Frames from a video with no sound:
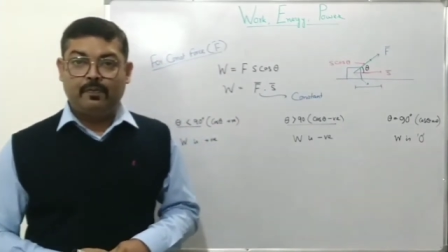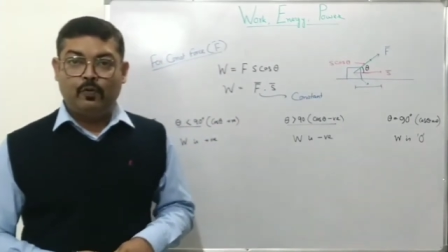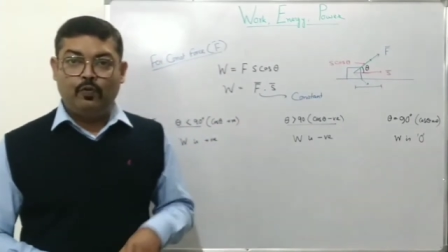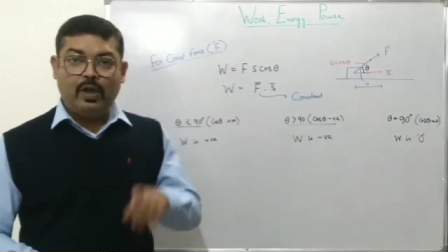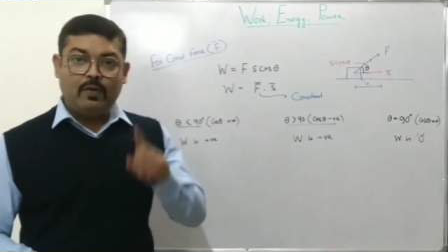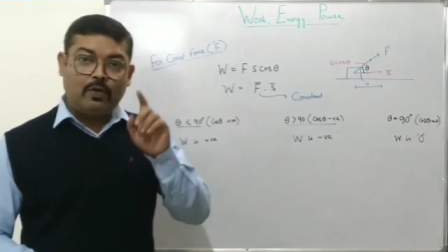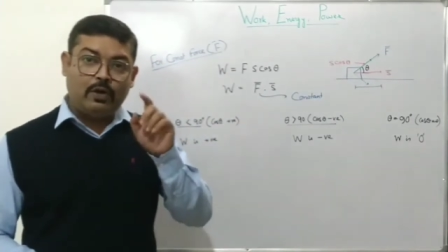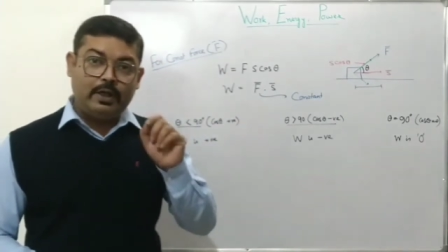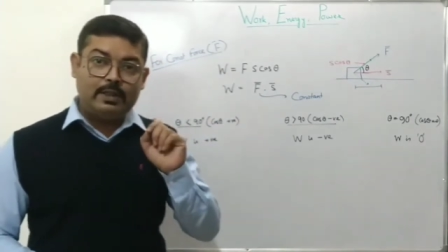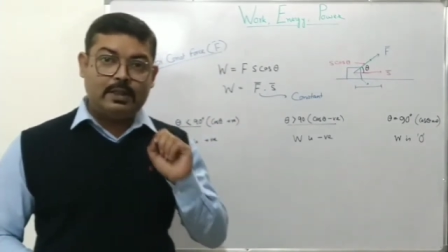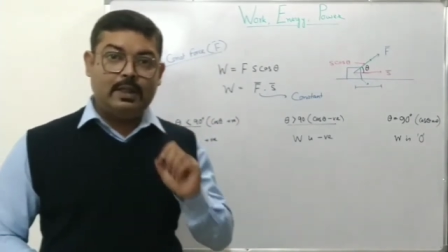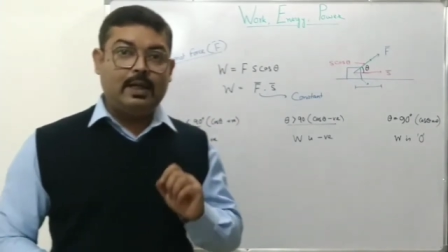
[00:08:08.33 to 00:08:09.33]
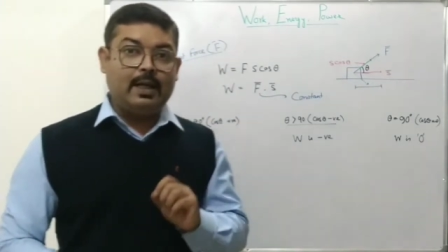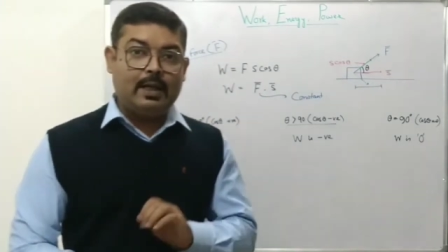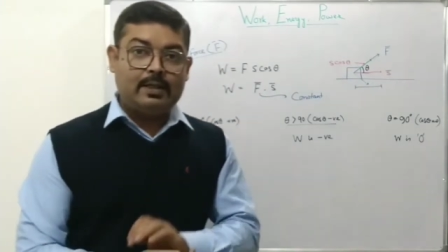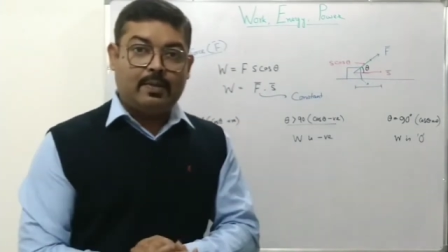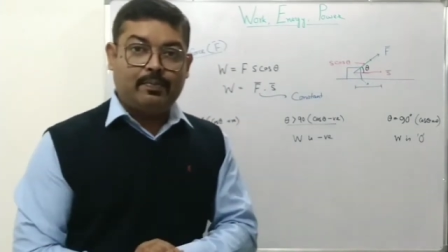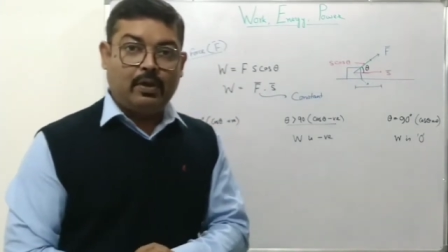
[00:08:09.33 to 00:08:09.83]
We have already seen an
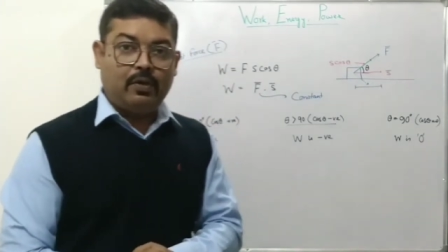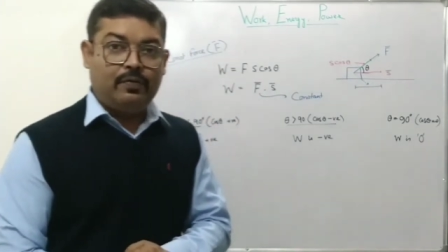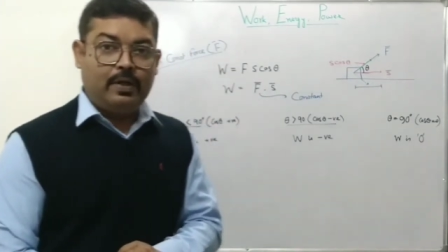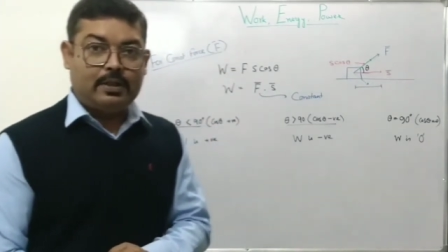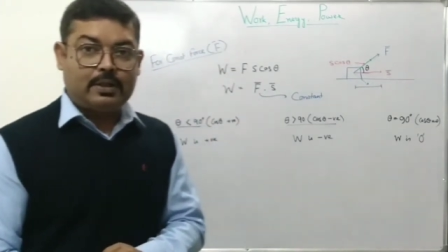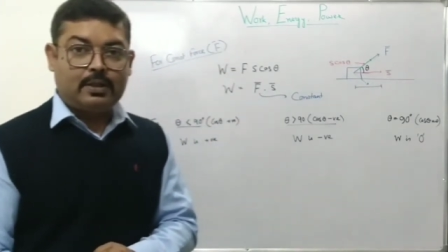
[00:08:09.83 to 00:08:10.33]
example of this.